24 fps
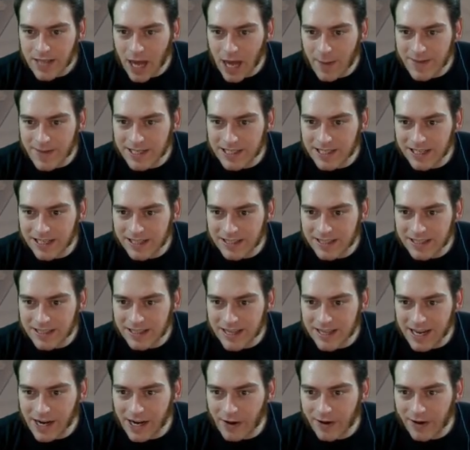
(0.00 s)
Tommy still
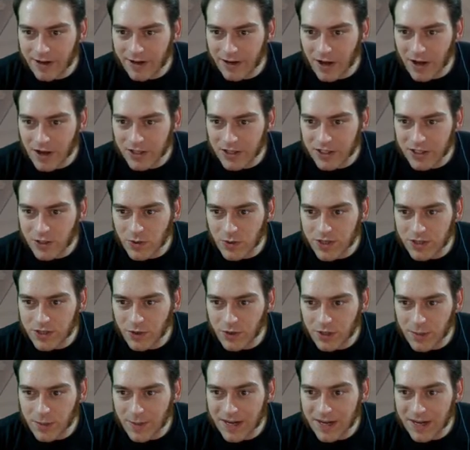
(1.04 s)
isn't there, and long story short,